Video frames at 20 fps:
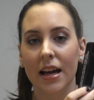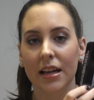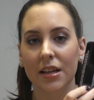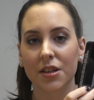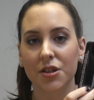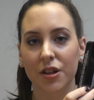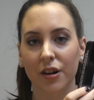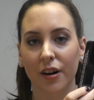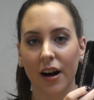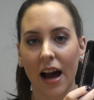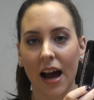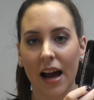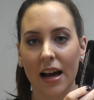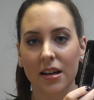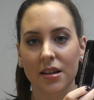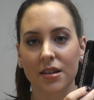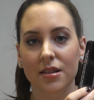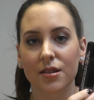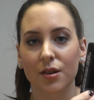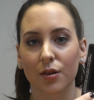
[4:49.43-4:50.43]
into your
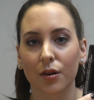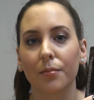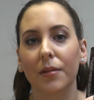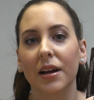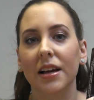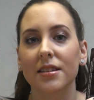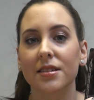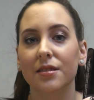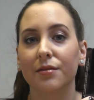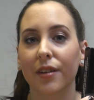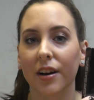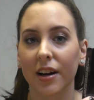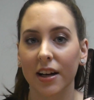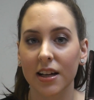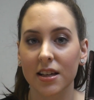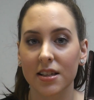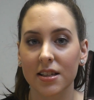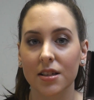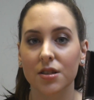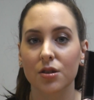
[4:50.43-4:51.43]
hand, so it makes it very
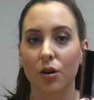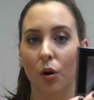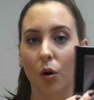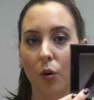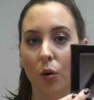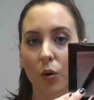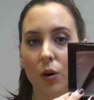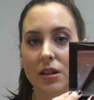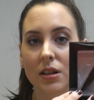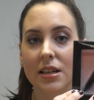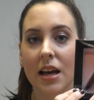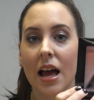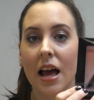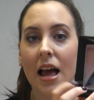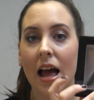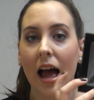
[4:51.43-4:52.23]
easy to hold.